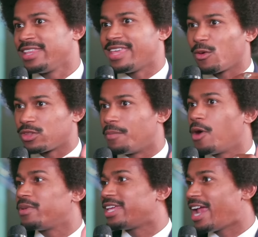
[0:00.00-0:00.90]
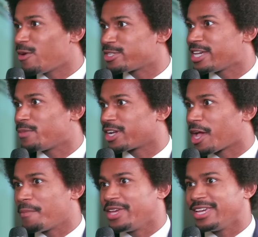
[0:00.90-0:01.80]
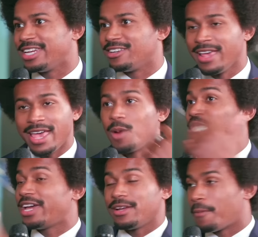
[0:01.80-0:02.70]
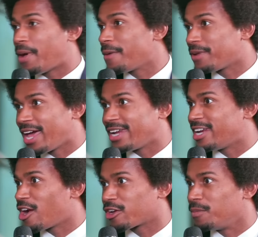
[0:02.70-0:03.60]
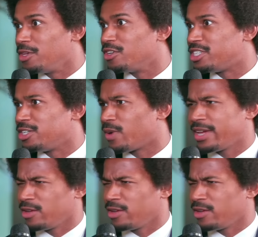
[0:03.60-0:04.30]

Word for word: that the moment that I was able to come in and help fight a pipeline in our community, right?